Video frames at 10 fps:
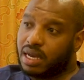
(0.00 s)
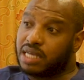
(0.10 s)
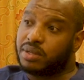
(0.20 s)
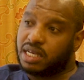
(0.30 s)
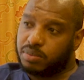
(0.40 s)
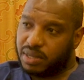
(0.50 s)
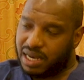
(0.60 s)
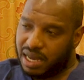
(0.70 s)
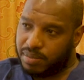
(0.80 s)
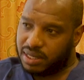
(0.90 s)
as well as
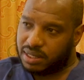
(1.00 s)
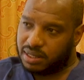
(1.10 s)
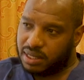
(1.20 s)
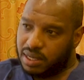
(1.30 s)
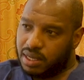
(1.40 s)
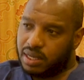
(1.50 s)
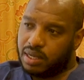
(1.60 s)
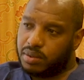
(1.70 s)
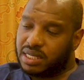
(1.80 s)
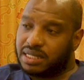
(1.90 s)
pre-diabetes,
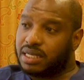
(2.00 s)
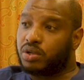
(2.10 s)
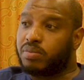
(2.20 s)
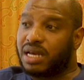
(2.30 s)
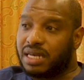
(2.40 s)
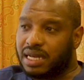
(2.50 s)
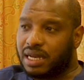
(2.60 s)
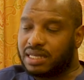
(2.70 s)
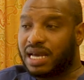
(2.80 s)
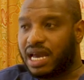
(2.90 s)
which I said could be
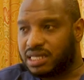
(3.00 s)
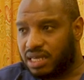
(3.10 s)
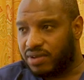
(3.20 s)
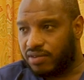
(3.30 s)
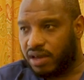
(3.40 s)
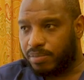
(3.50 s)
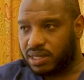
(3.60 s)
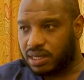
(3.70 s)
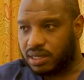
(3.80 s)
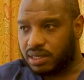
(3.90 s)
as high as
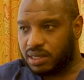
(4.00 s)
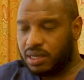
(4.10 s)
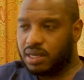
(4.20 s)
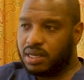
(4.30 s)
75%.